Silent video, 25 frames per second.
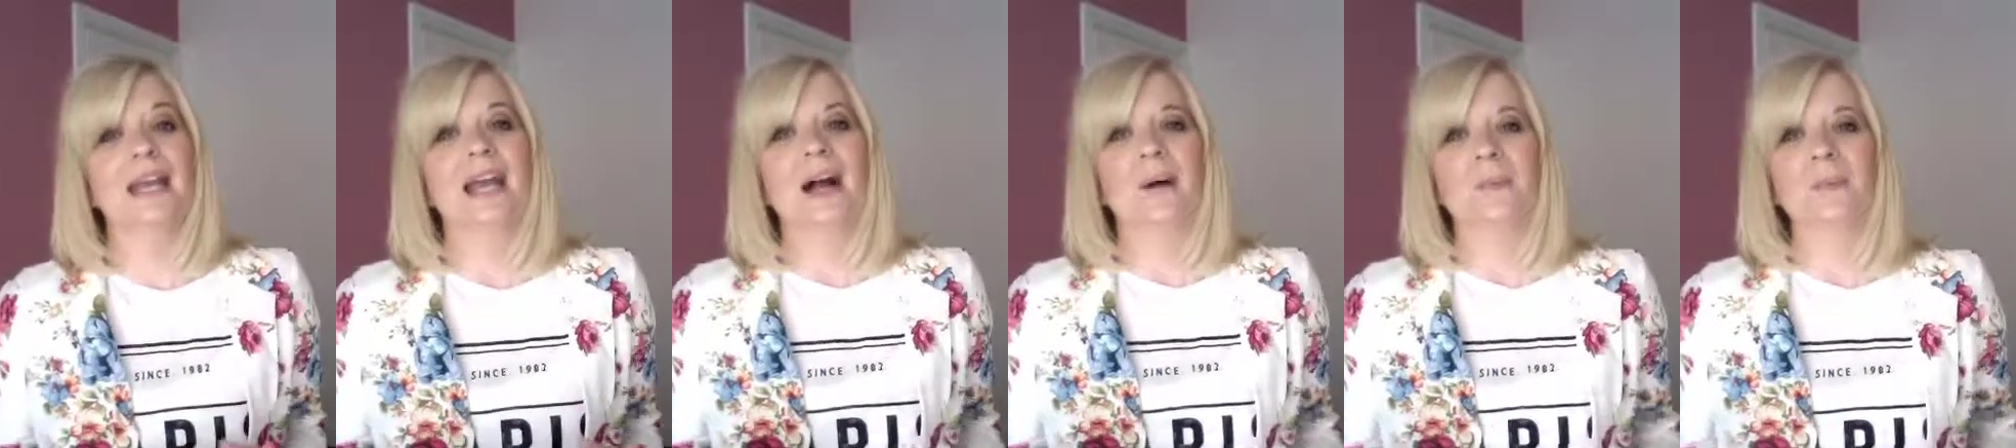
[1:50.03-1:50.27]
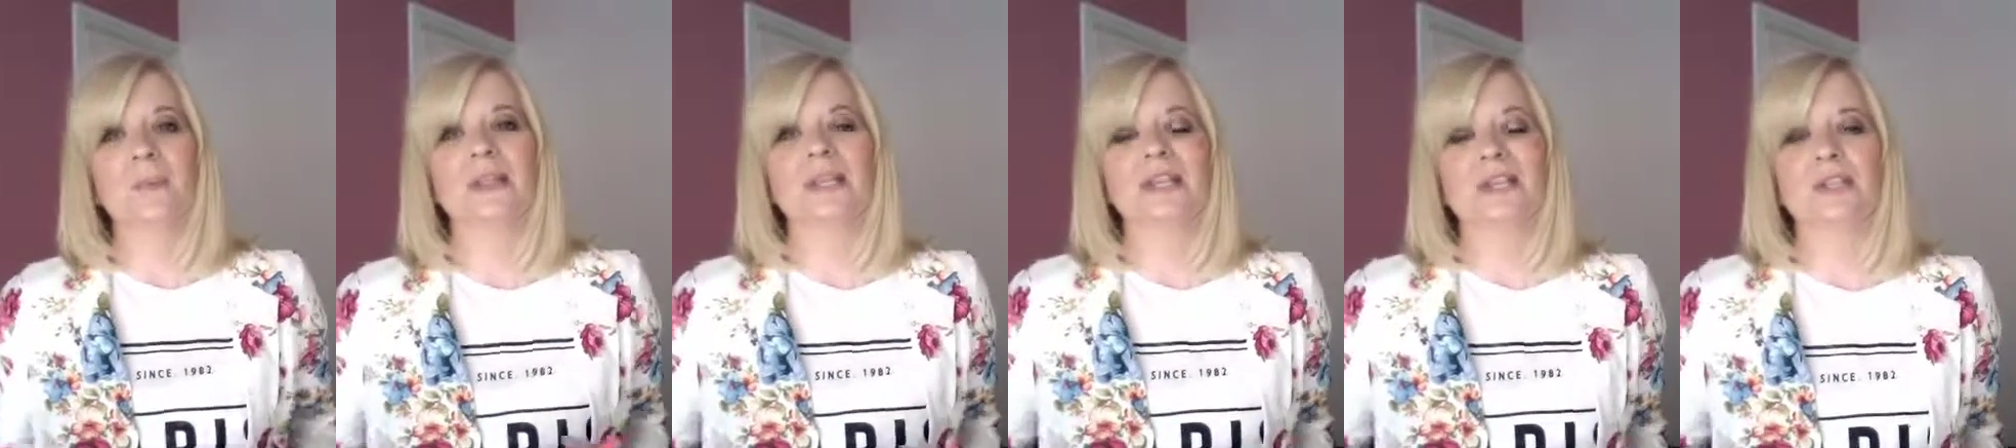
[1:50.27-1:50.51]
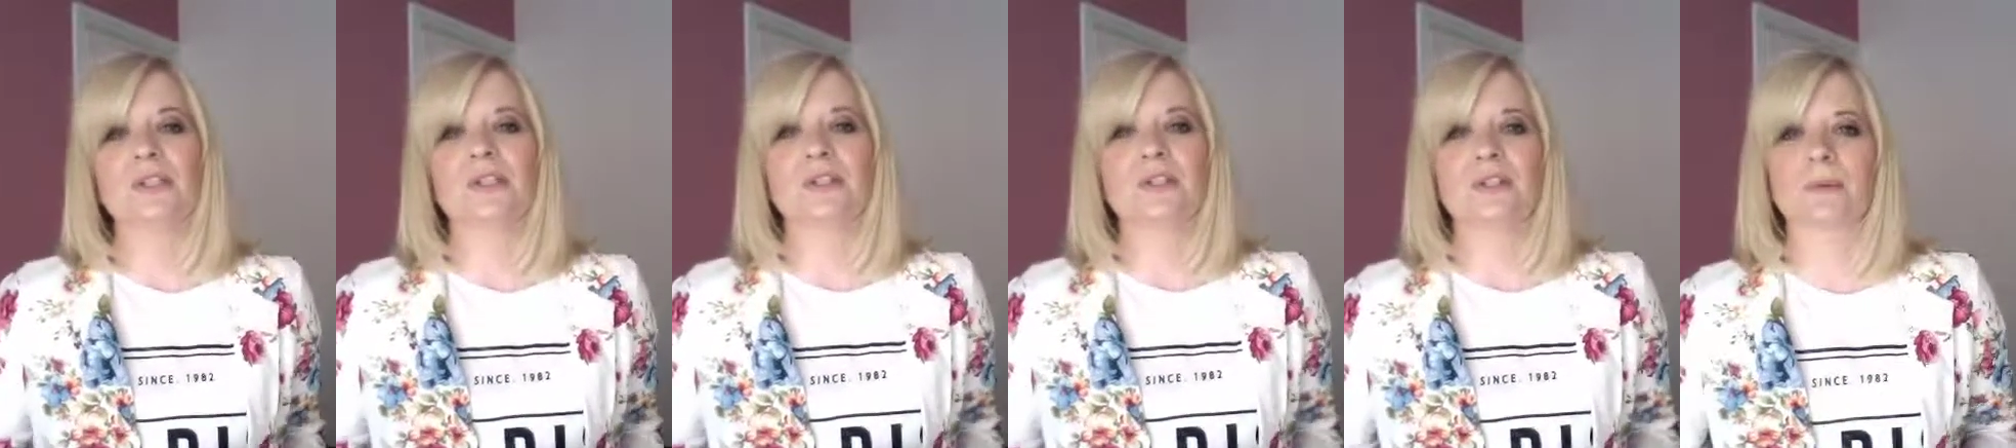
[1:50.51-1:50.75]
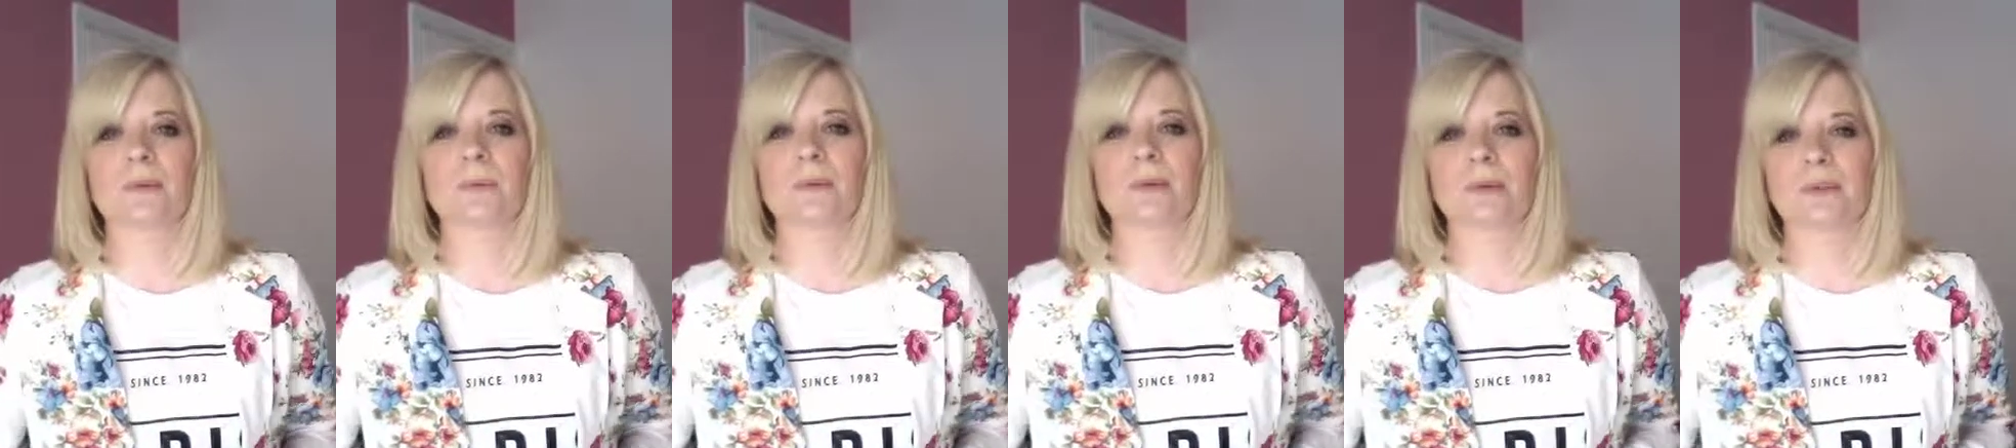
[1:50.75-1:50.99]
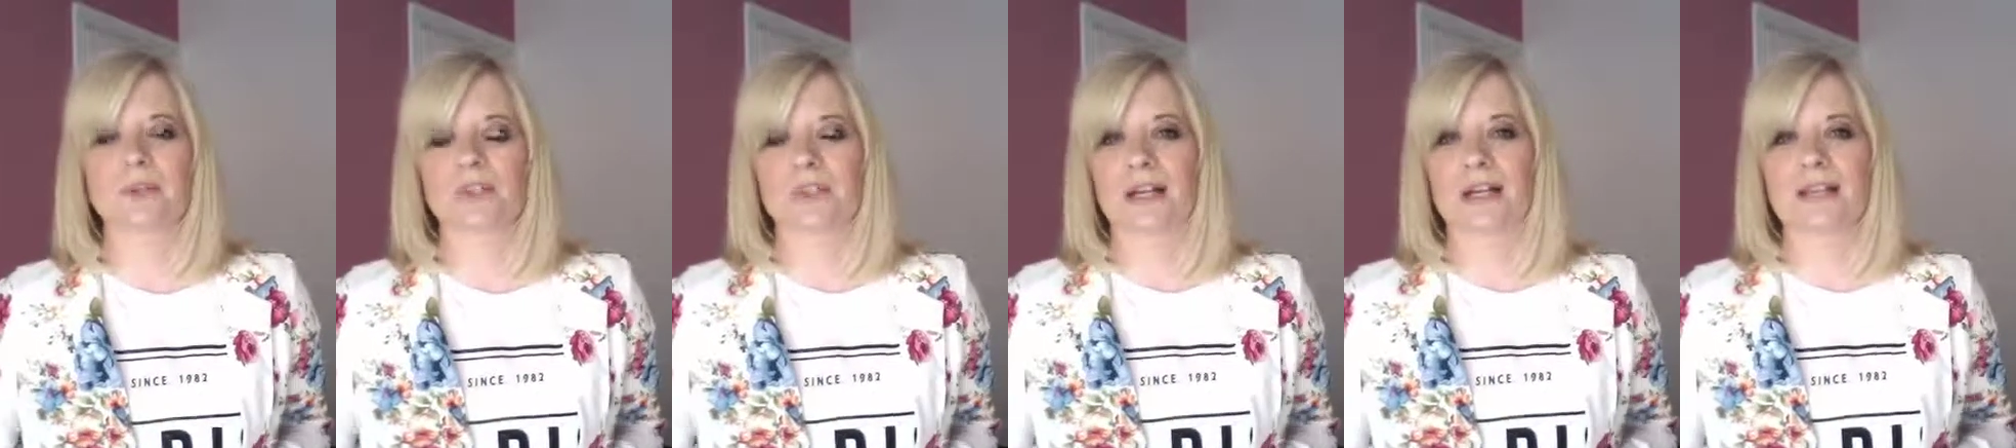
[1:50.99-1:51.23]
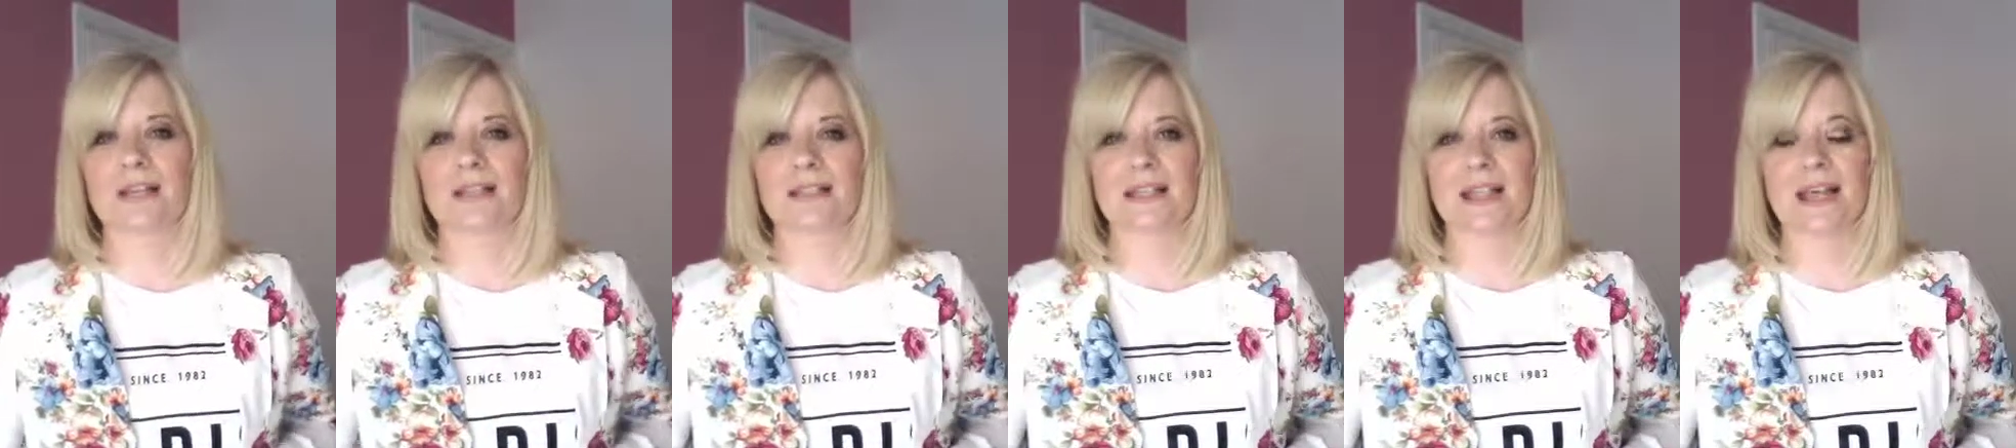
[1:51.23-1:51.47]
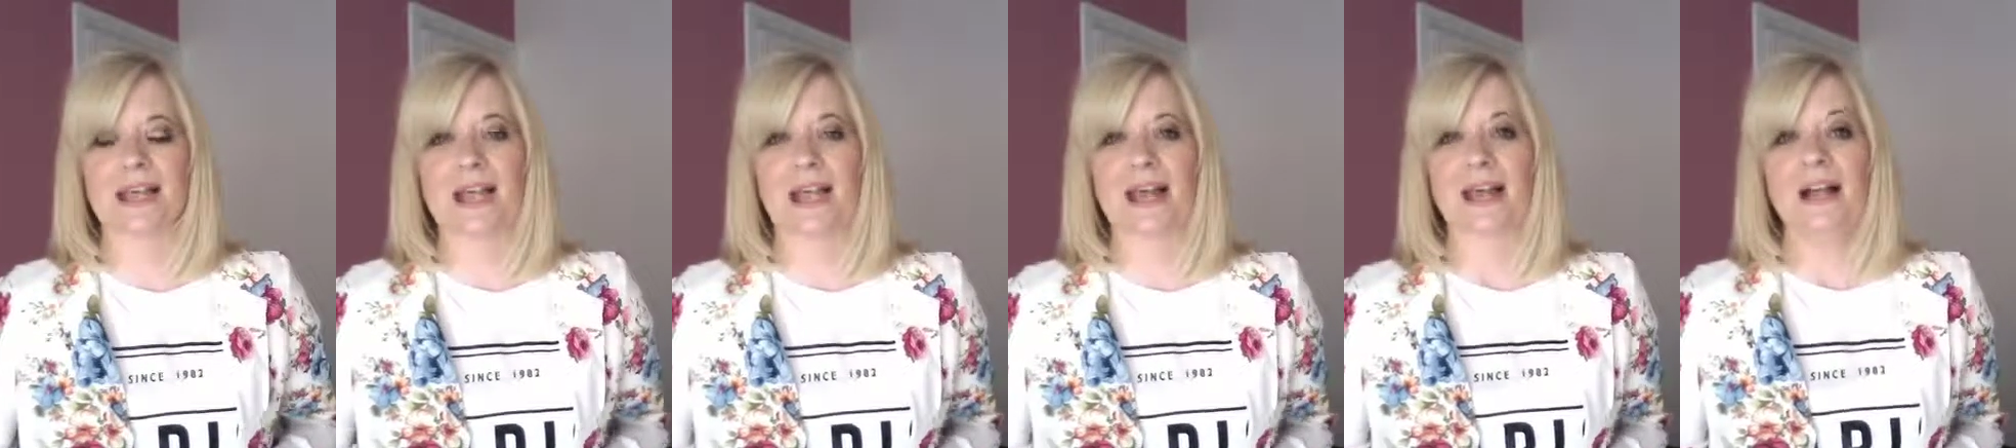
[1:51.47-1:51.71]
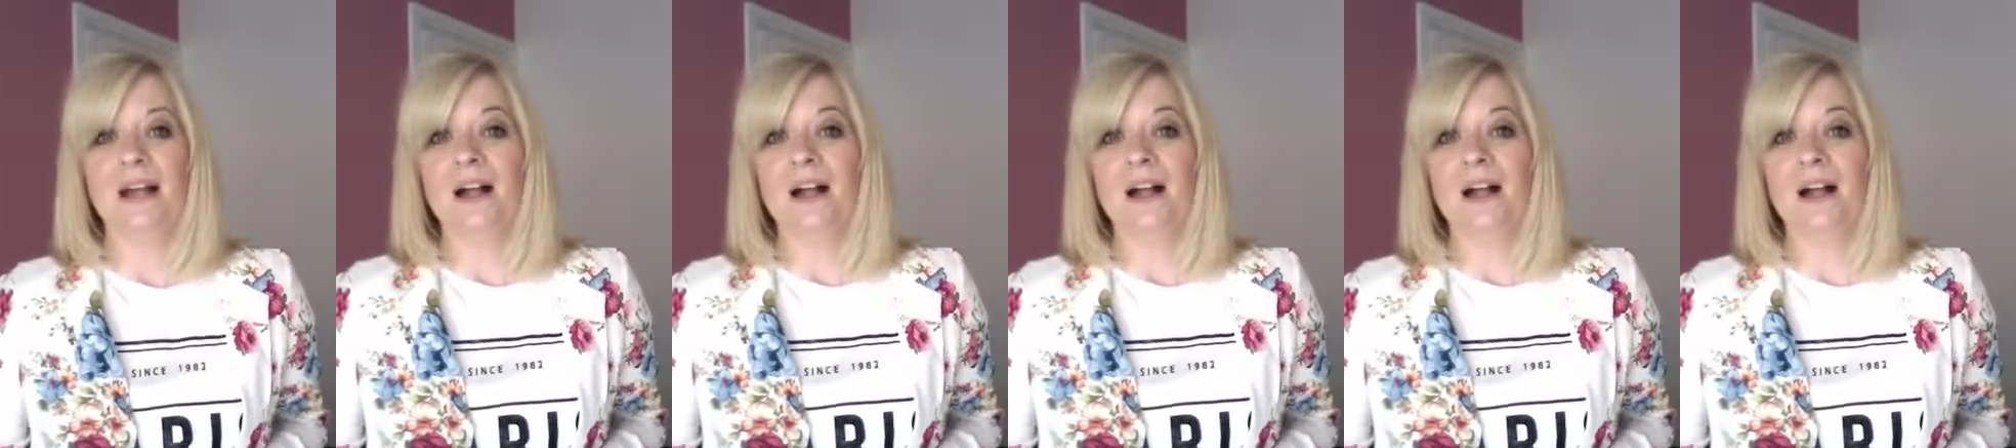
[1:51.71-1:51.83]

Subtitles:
and we can do the portraits there.